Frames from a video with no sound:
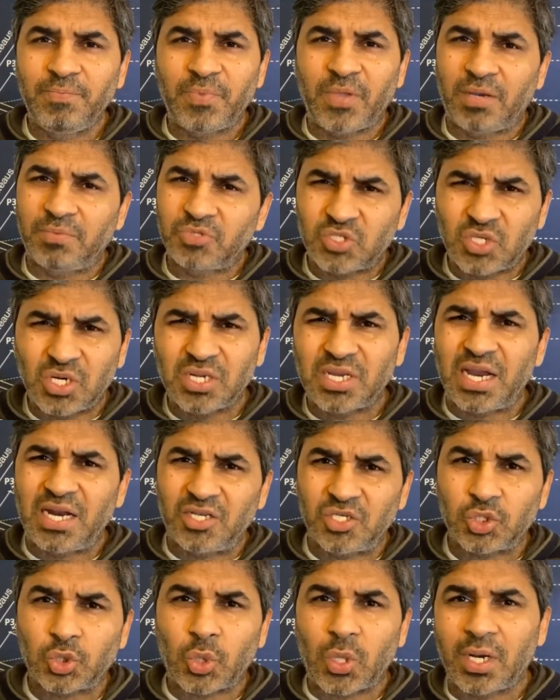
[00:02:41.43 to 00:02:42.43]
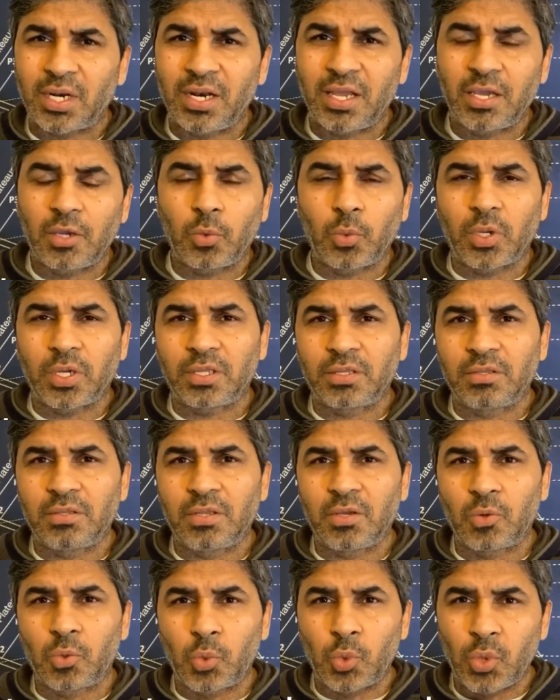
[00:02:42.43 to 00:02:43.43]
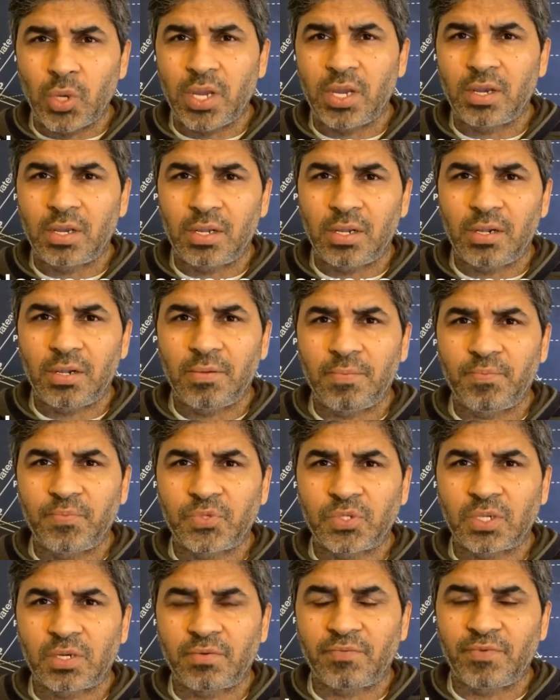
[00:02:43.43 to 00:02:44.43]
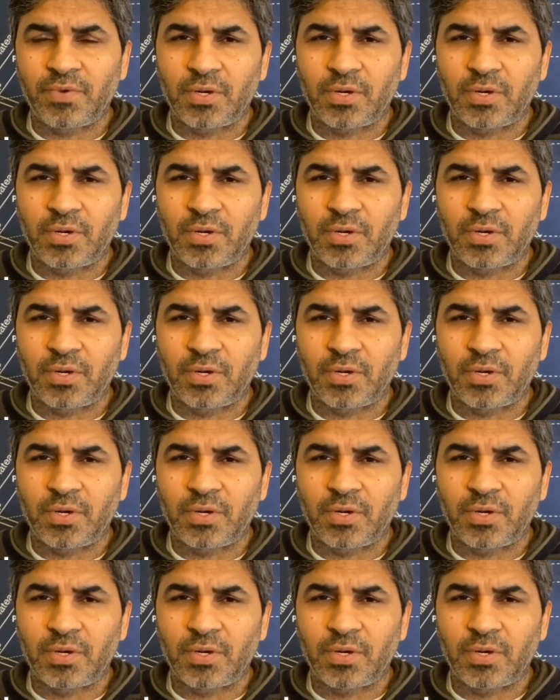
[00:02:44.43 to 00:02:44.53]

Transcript: I'm still kind of struggling with the real sort